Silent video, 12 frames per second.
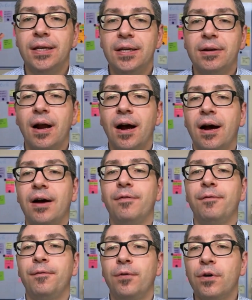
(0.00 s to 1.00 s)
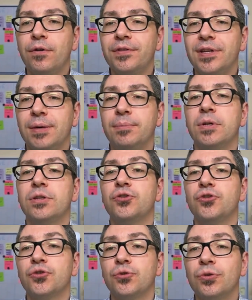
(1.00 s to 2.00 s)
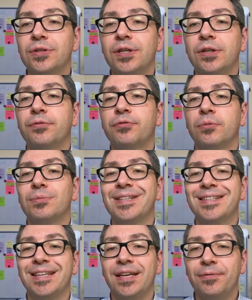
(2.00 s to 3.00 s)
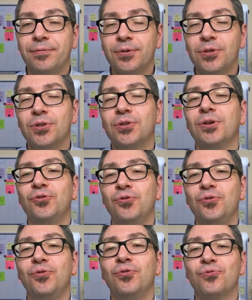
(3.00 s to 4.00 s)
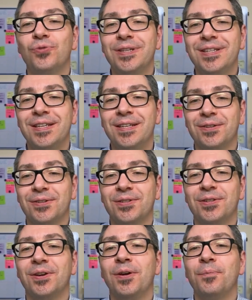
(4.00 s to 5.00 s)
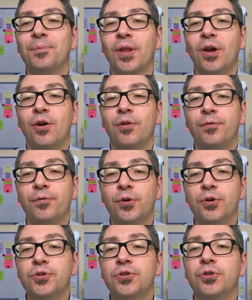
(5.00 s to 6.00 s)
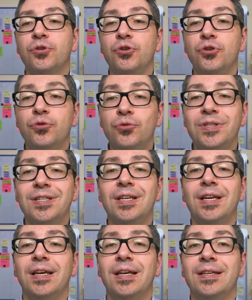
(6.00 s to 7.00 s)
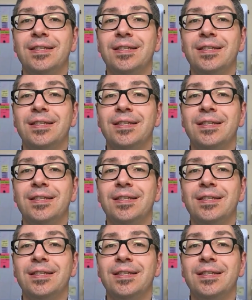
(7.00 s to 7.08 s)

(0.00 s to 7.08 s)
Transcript: here are 4 of them sorted from safest to riskiest. First, using a